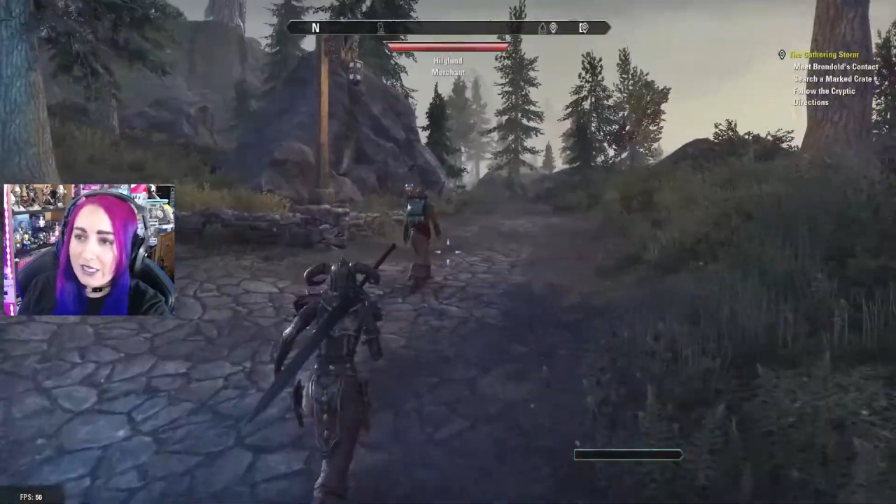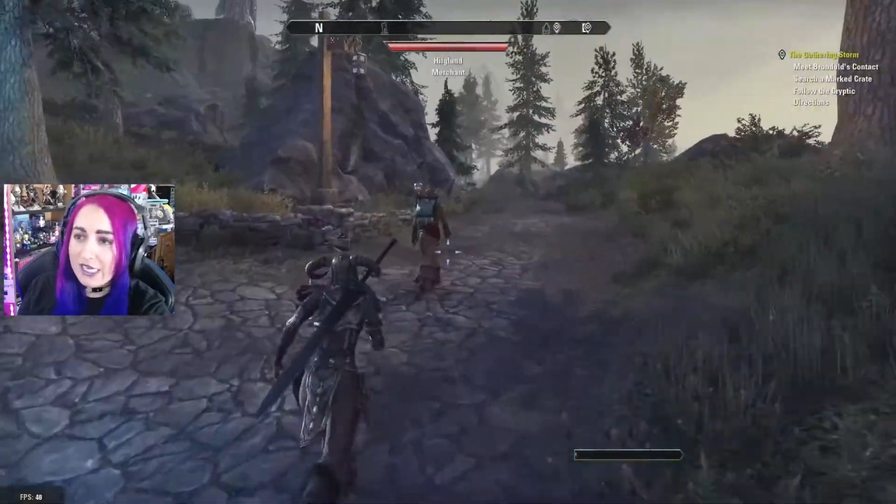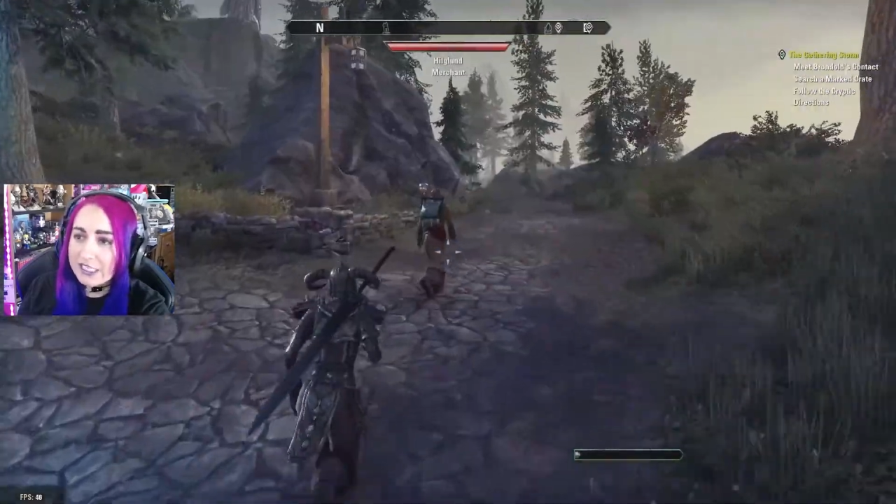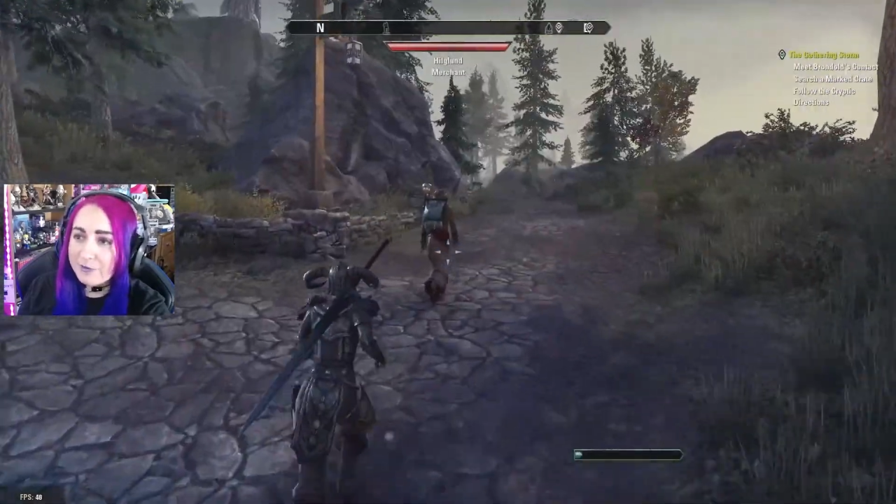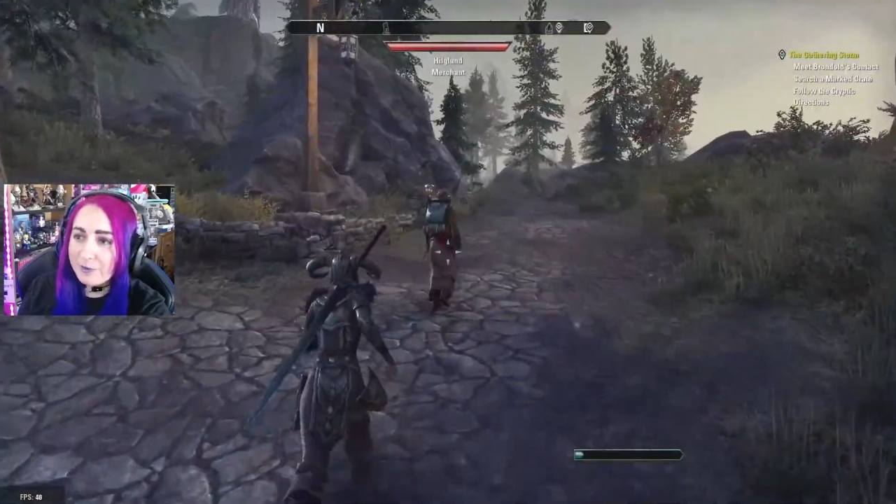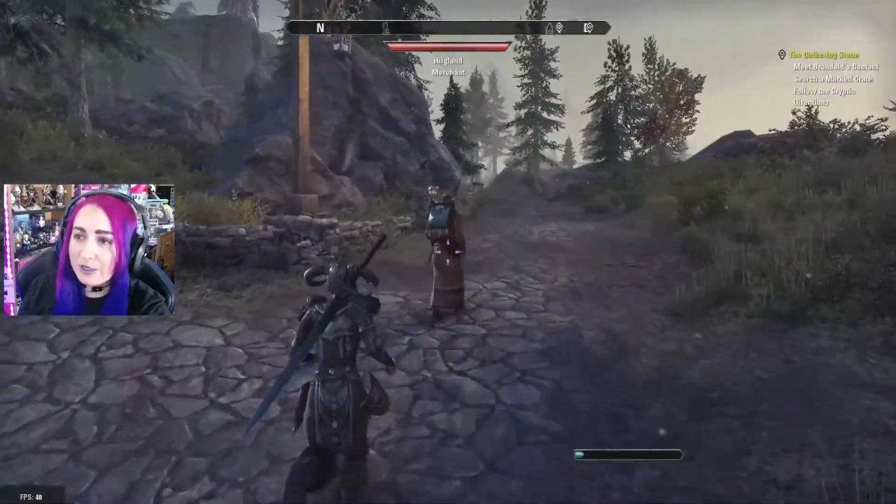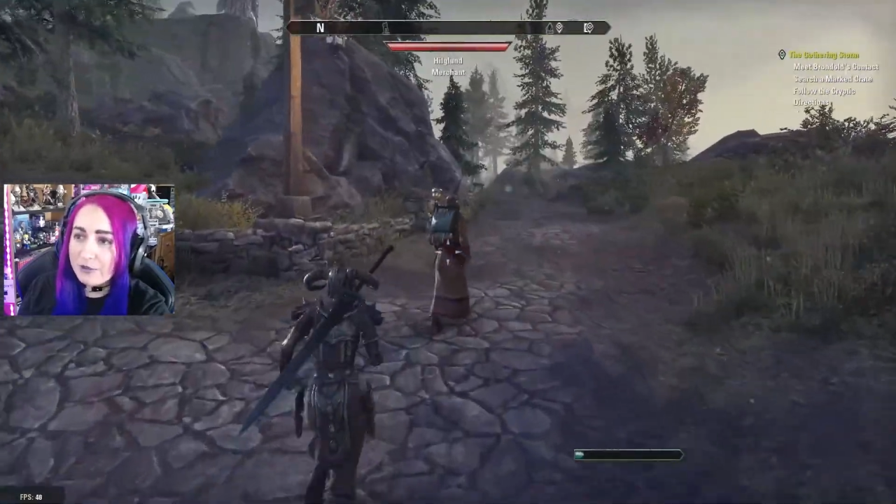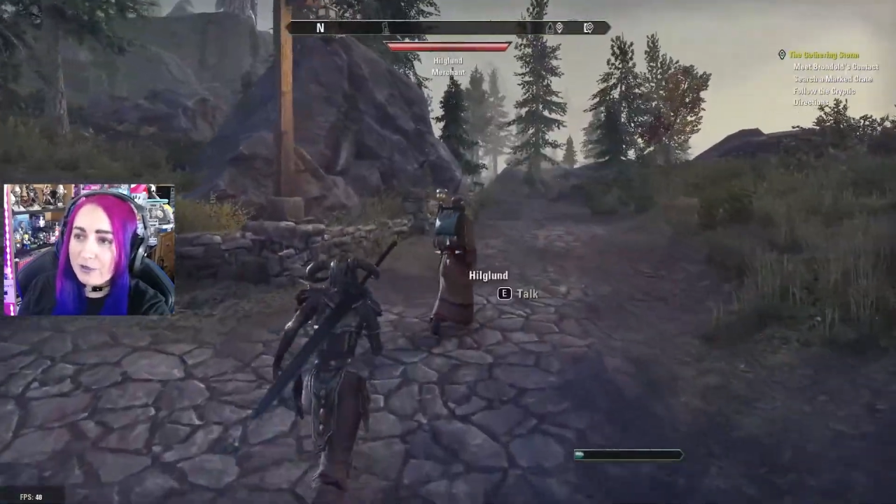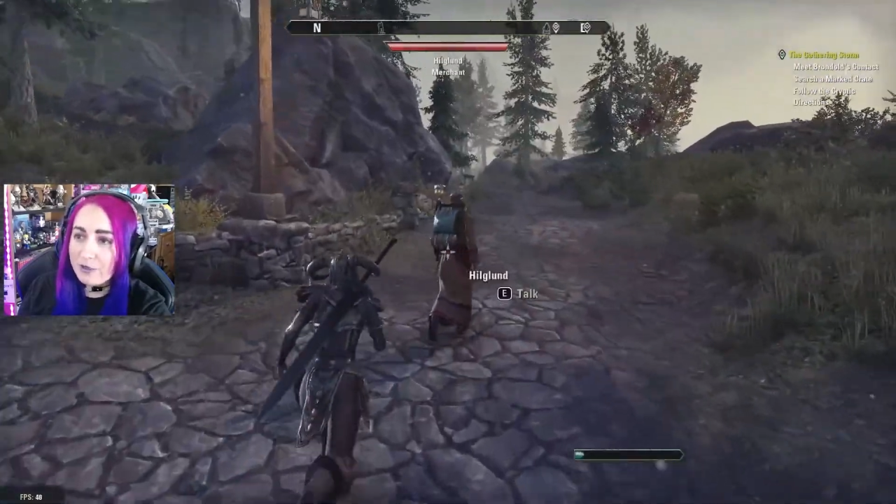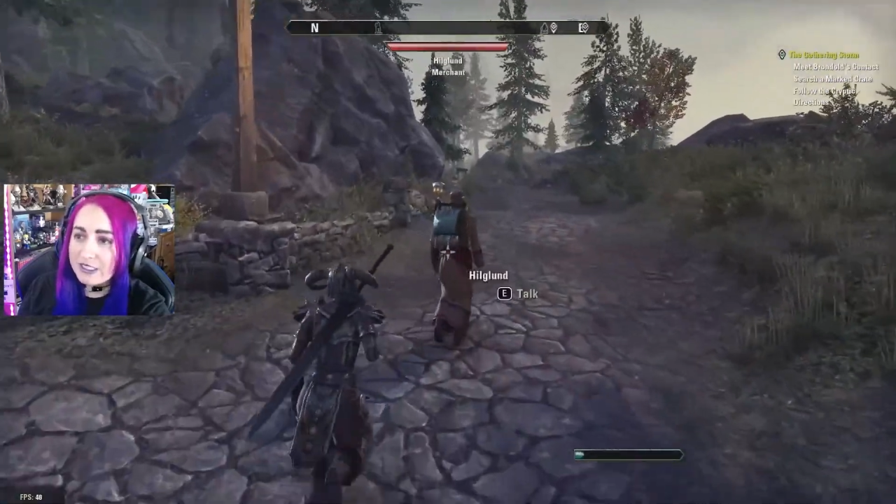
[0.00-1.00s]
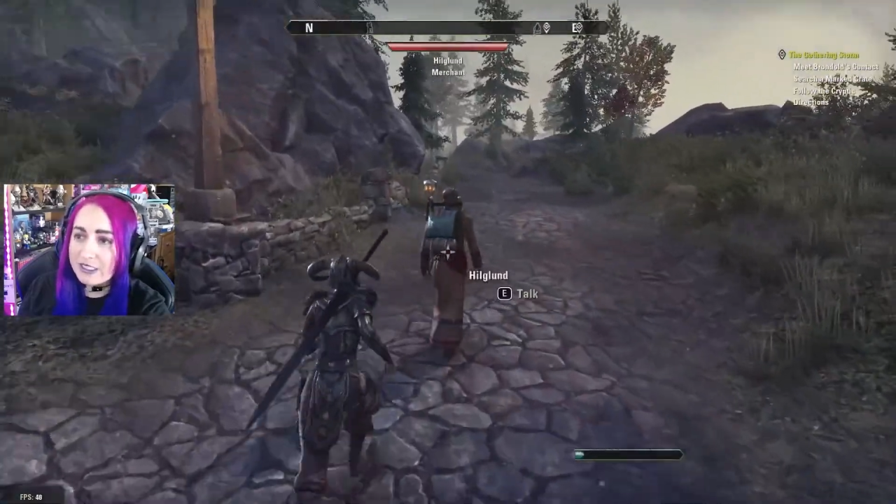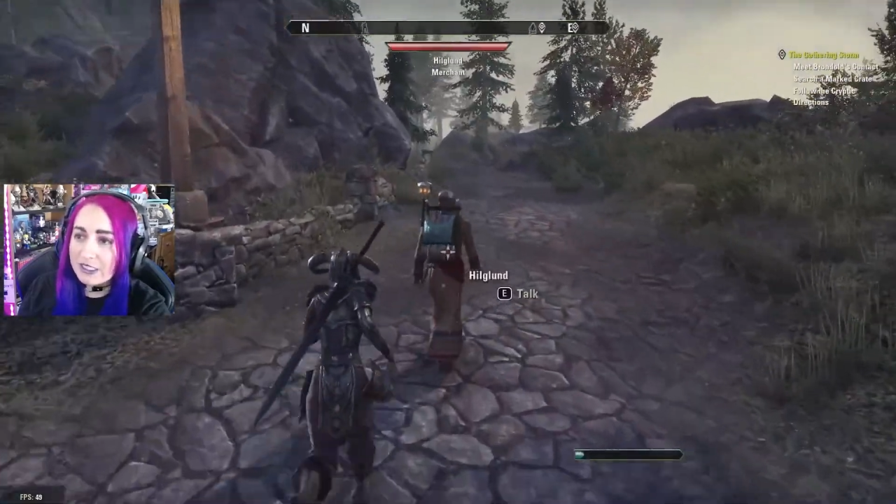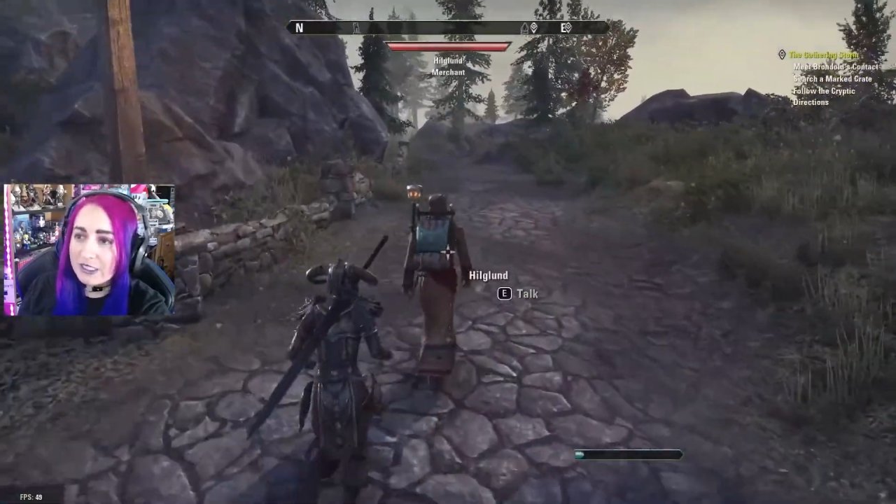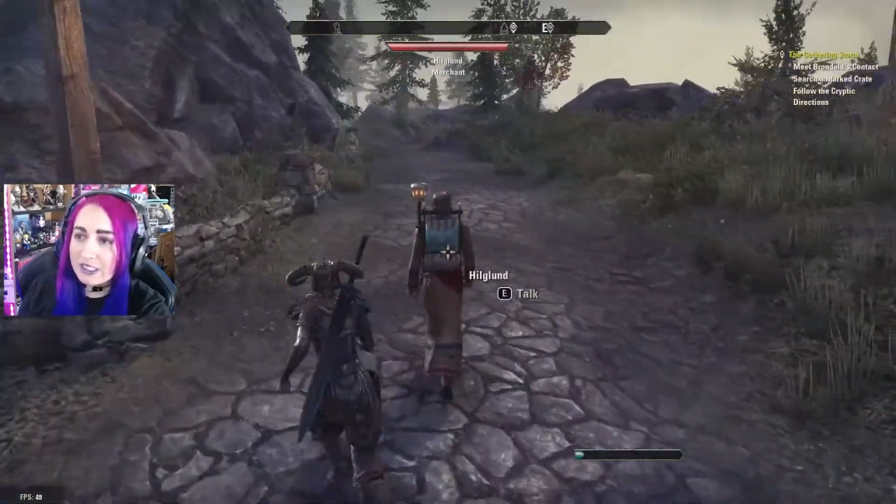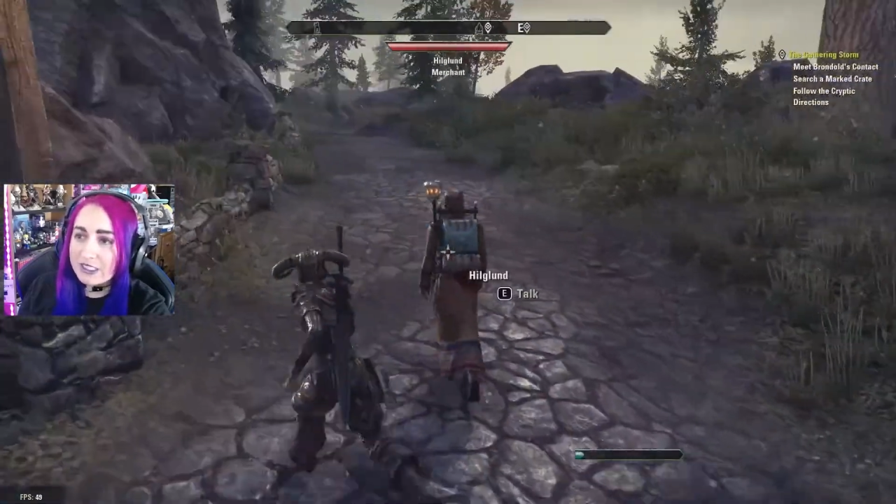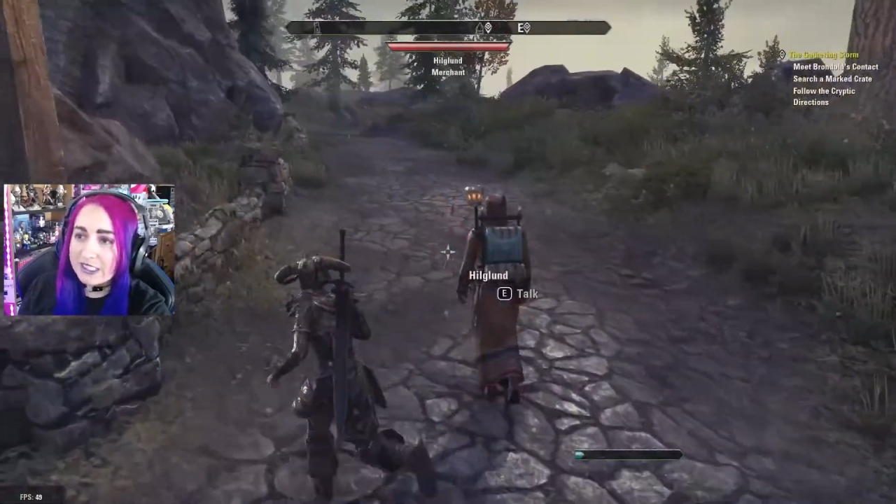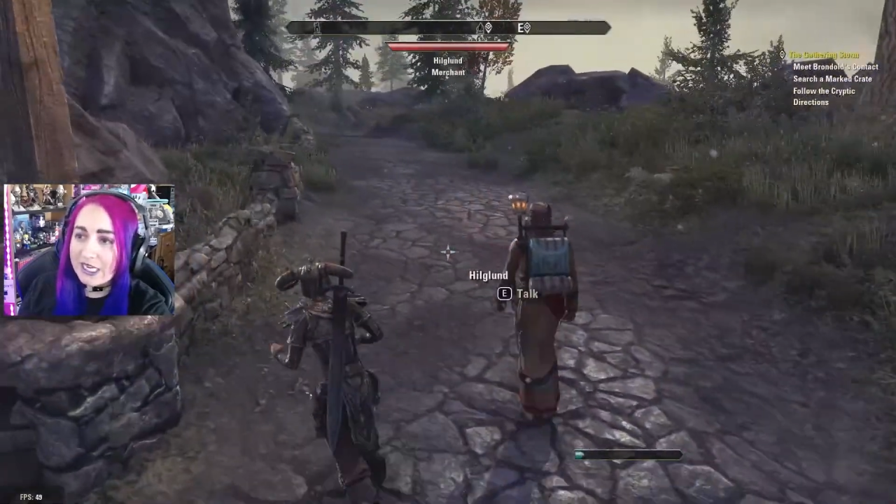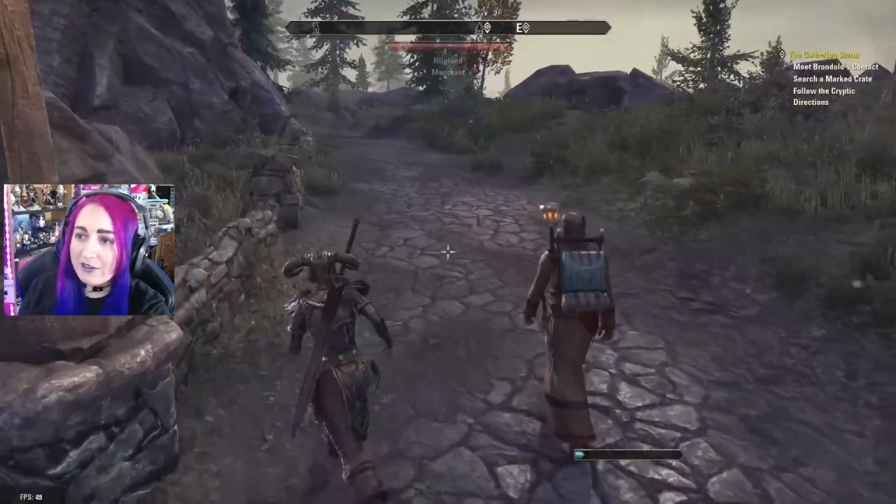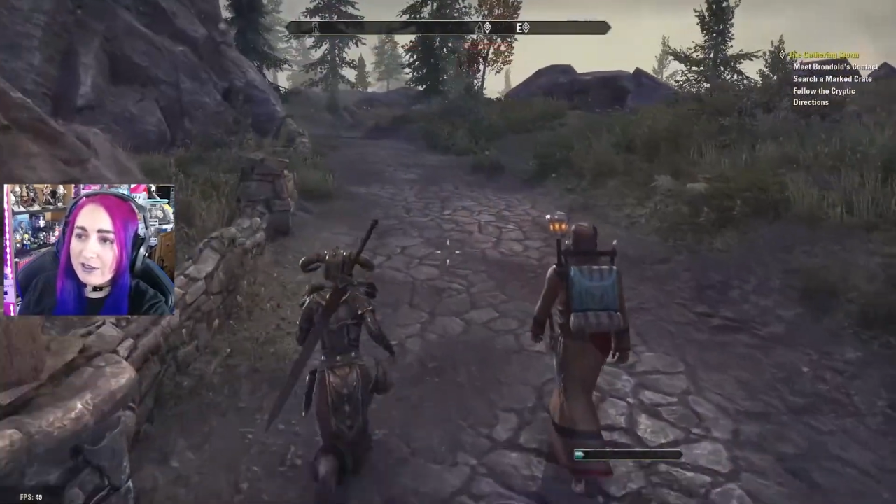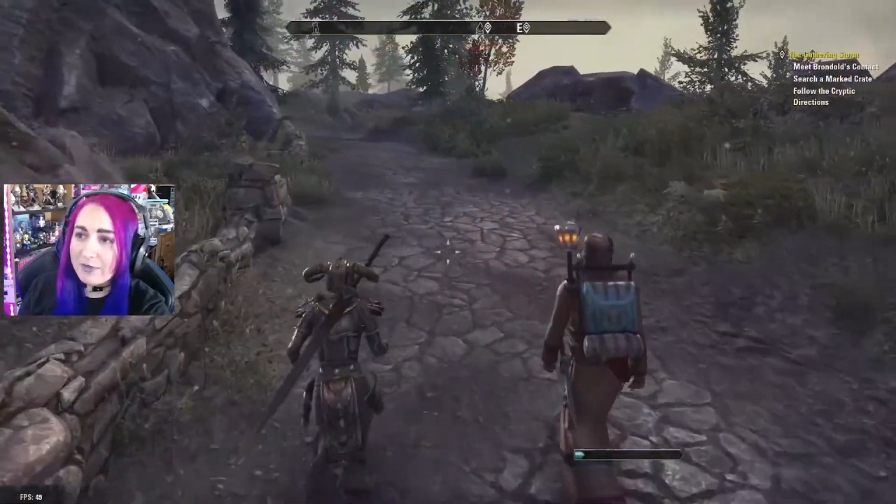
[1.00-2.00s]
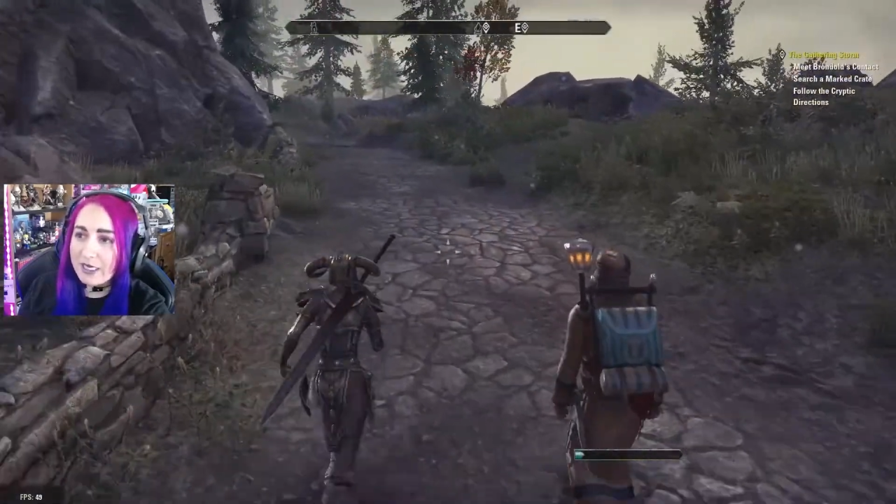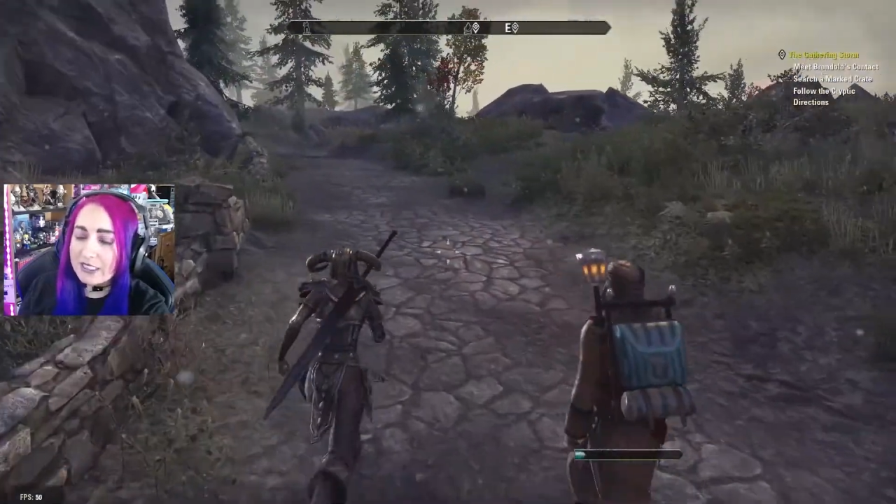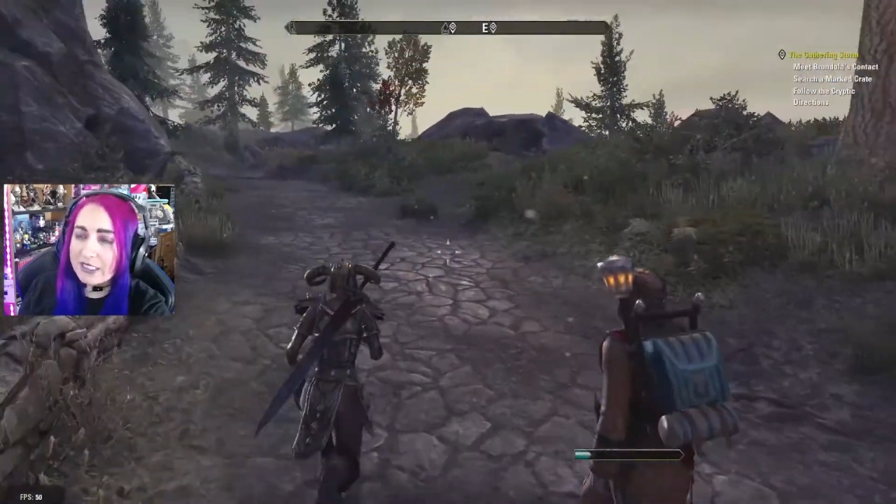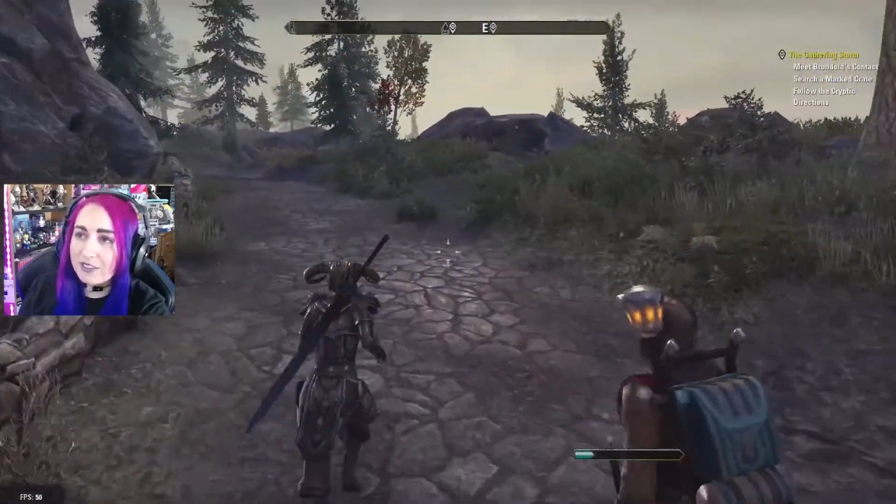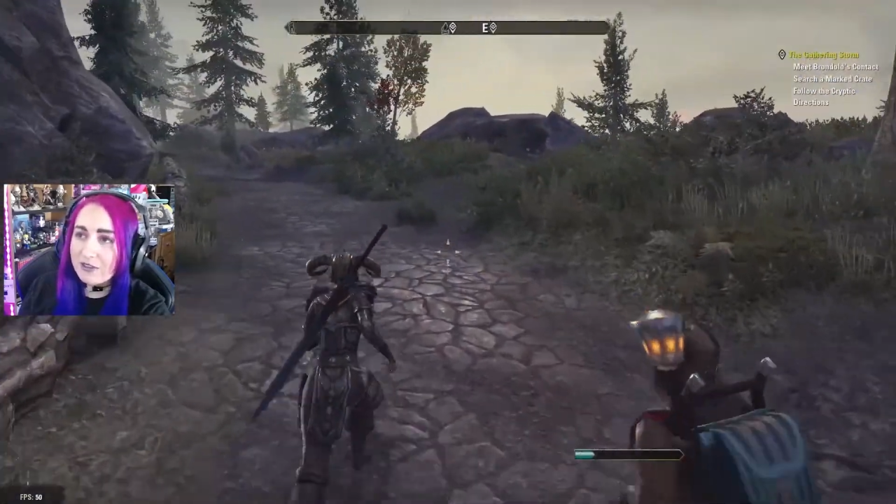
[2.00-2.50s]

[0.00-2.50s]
Explore what Western Skyrim has to